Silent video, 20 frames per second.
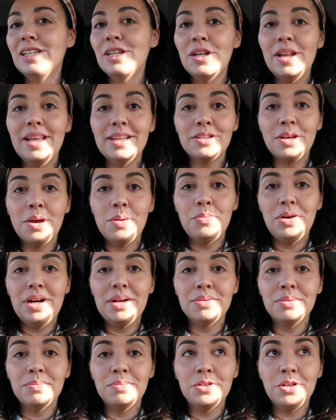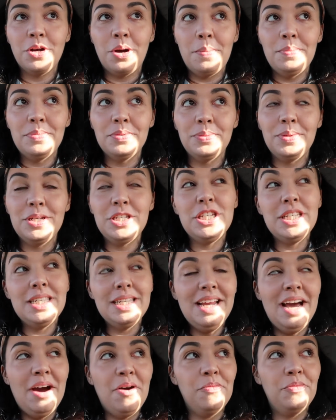let's go browse some shops, which
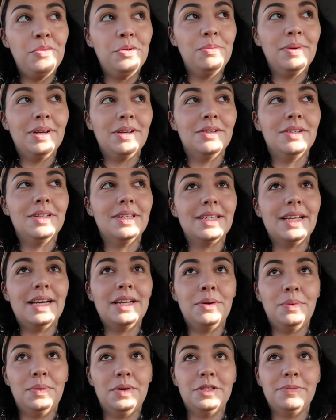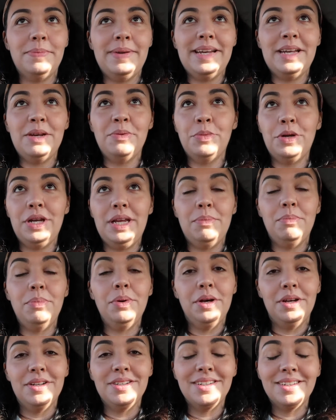isn't helpful because I don't want to spend any money,
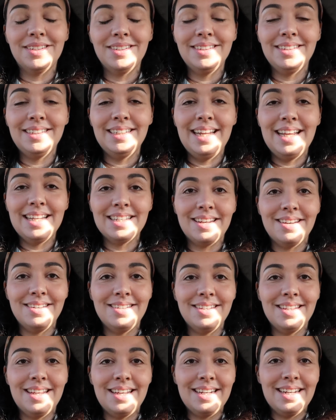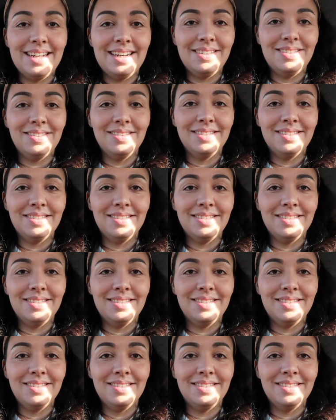but let's go do that now.